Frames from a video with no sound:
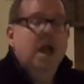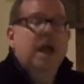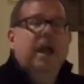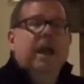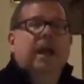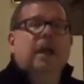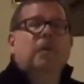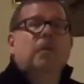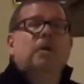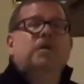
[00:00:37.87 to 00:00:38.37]

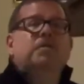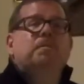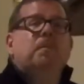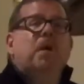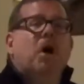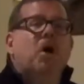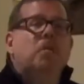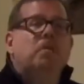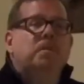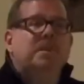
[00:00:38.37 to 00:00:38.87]
It was
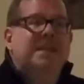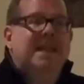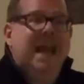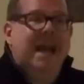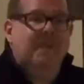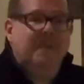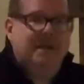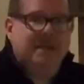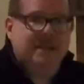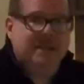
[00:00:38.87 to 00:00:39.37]
Pope
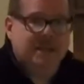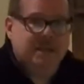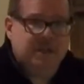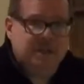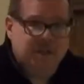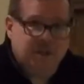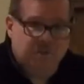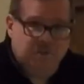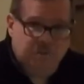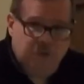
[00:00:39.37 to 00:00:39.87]
Damasus
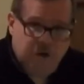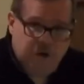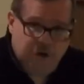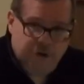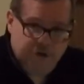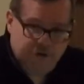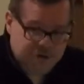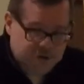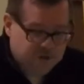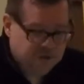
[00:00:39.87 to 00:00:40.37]
I